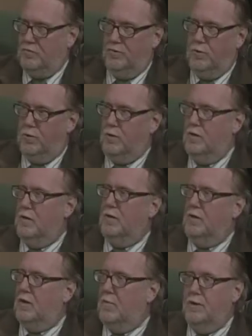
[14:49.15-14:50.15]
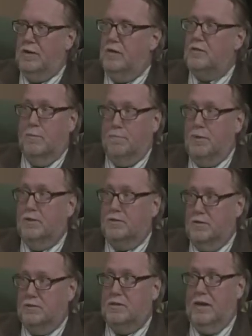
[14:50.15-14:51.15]
for. I mean, it's a
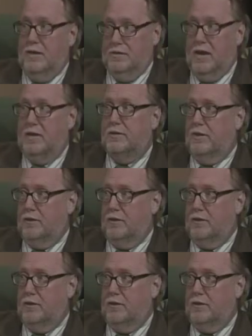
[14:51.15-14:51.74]
business that is out there.